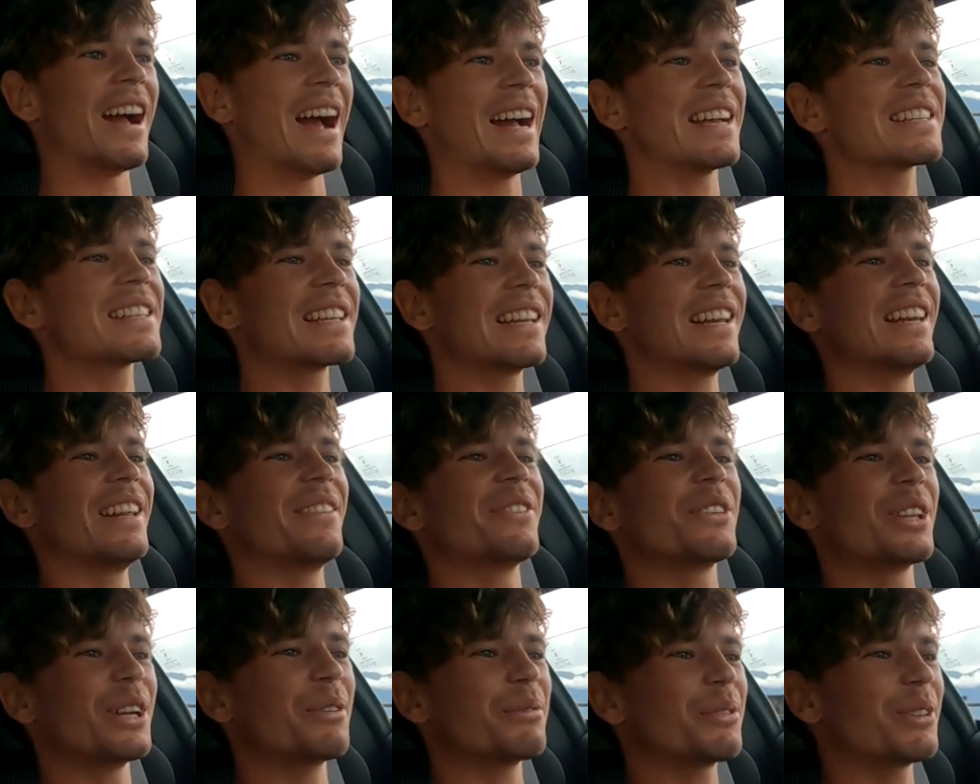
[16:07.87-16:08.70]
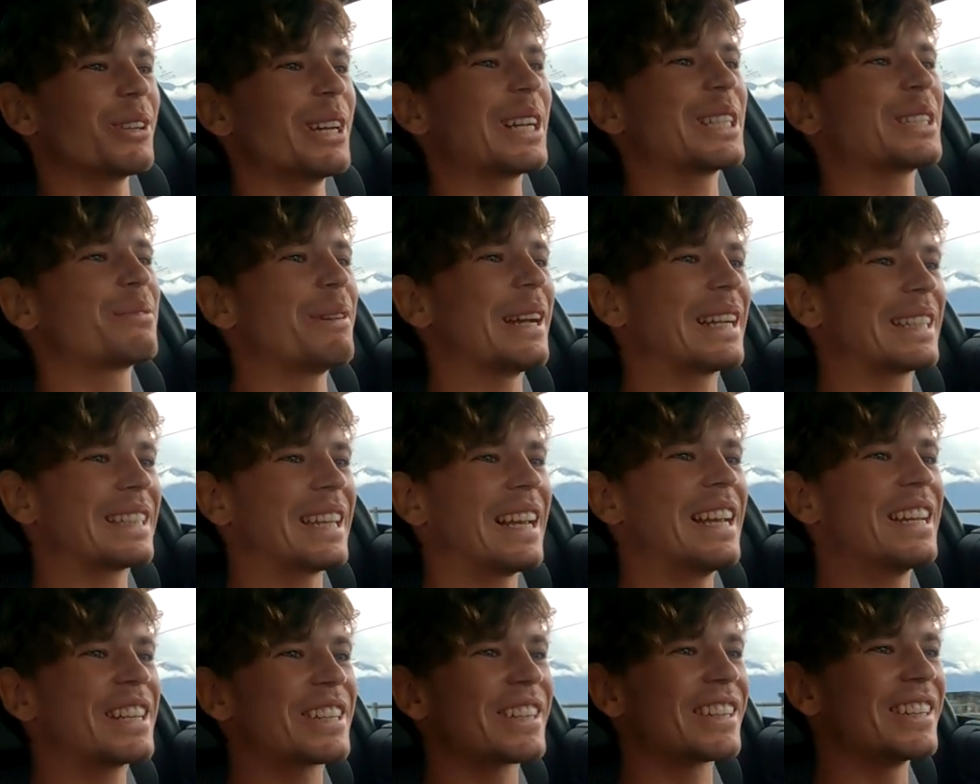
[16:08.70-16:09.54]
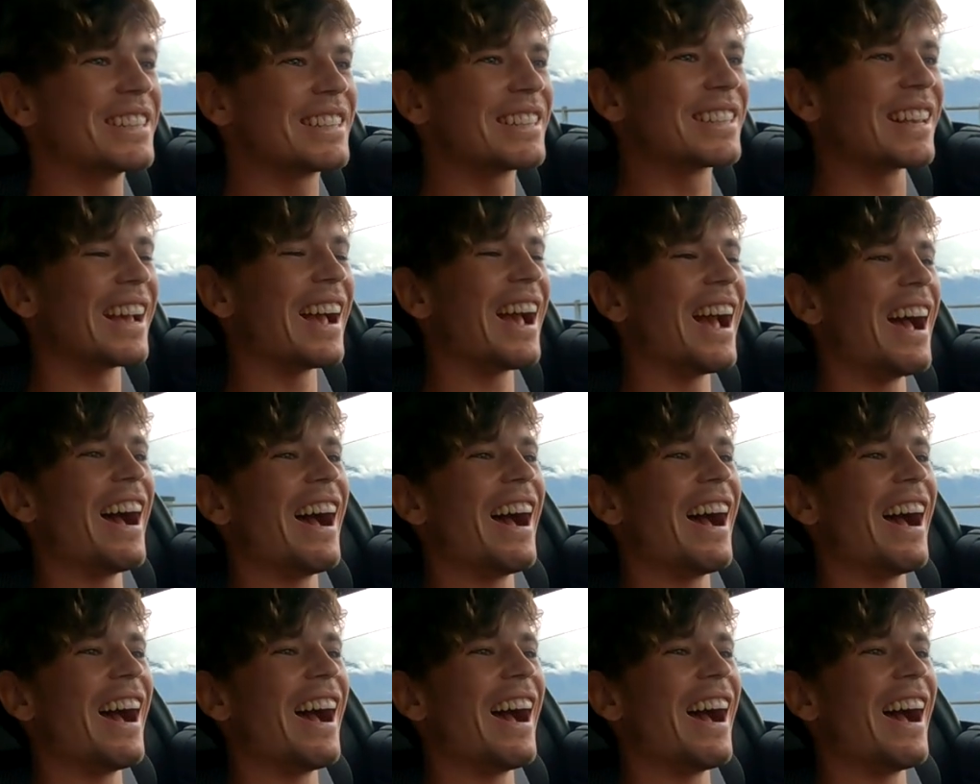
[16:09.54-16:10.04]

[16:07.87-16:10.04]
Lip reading: Has it lived up to expectations?